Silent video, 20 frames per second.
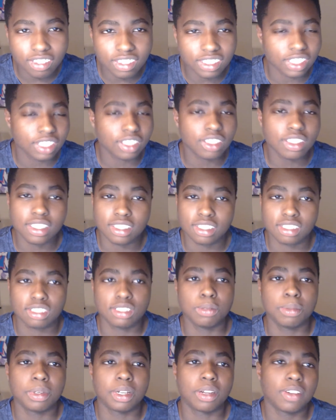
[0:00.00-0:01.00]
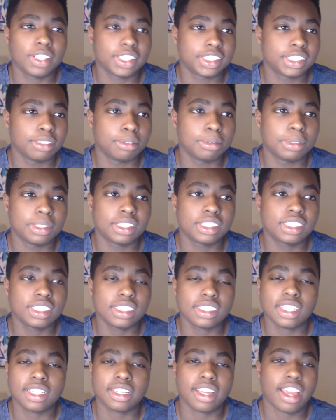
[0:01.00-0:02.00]
Which I know that's a stupid question, but it's
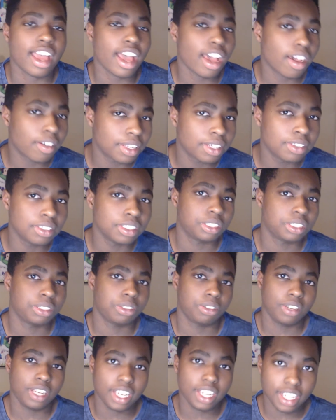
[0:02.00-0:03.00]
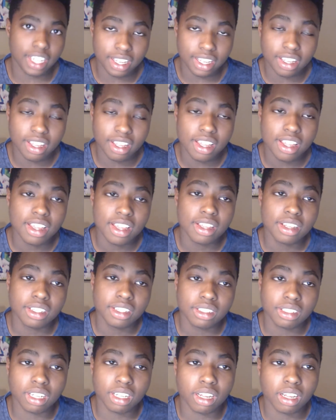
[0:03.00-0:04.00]
just like how he was treating
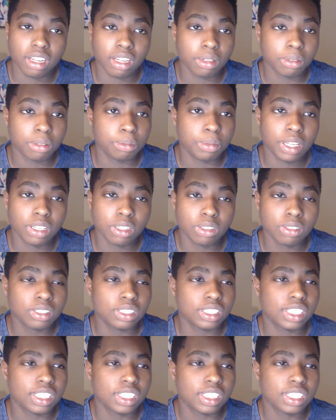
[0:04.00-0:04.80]
Metal.